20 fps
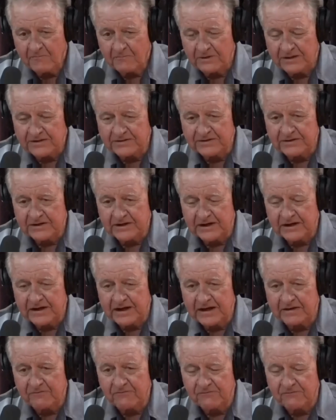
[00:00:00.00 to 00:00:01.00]
but uh,
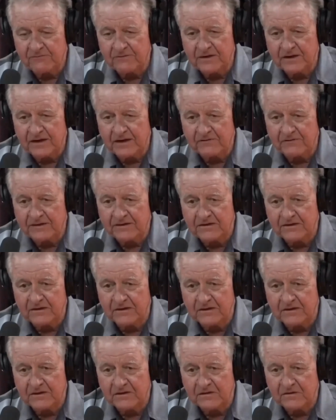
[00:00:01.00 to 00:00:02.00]
it it
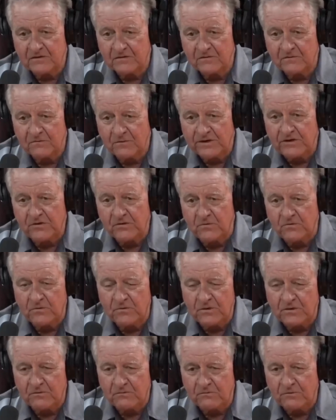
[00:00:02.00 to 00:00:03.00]
uh, when
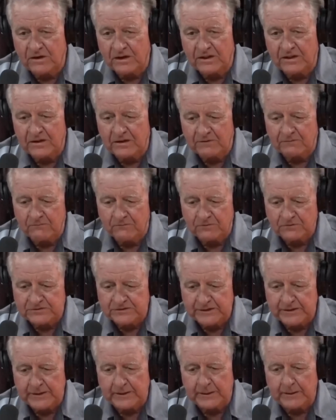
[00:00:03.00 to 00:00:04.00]
you in the we'll
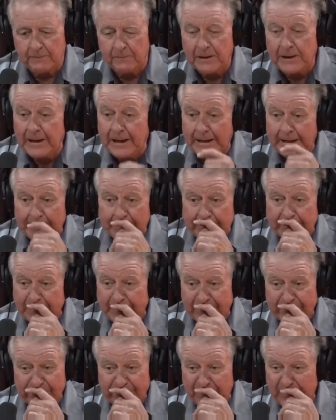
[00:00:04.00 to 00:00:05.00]
say in the mid '80s,
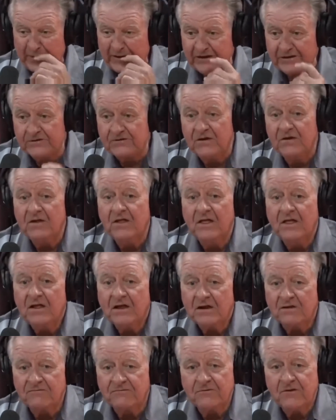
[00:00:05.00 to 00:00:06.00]
the early '80s,
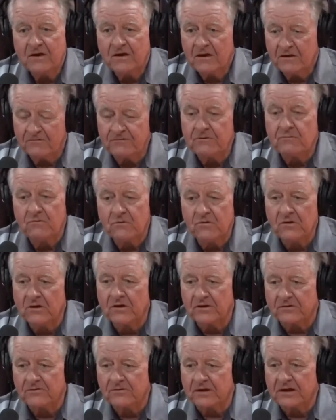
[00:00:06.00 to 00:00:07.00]
if if you
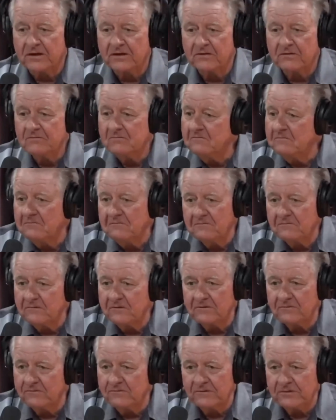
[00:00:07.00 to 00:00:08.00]
weren't a drinker,
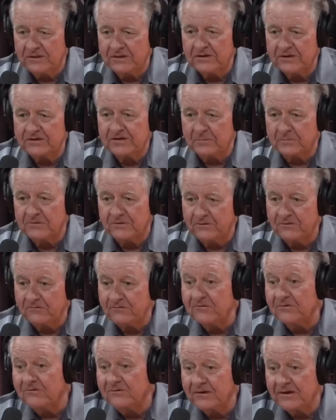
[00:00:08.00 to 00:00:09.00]
you were the exception to the
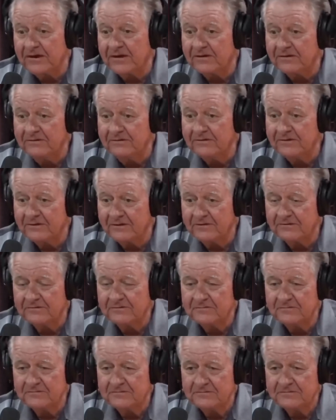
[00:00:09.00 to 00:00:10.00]
rule again. You know?
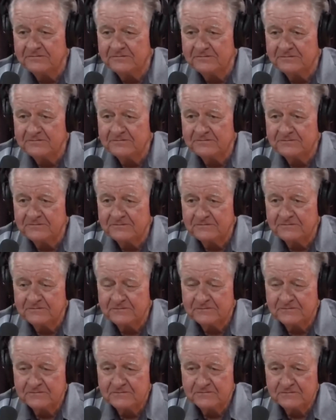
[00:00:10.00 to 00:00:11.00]
Wow.
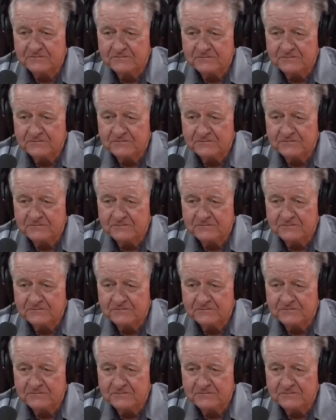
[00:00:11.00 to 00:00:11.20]
So you